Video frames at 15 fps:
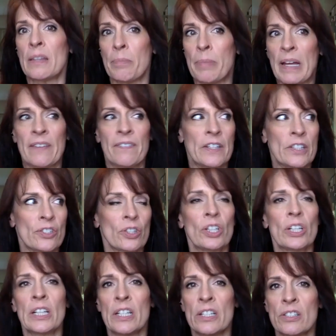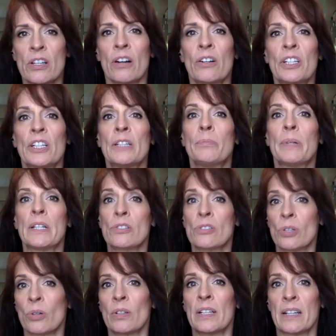the benefits are good, it's all good, but it's
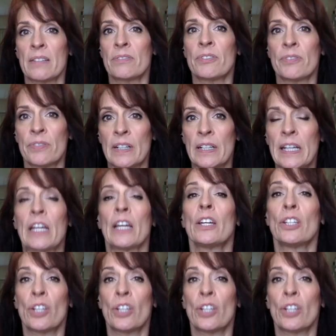totally unfulfilling.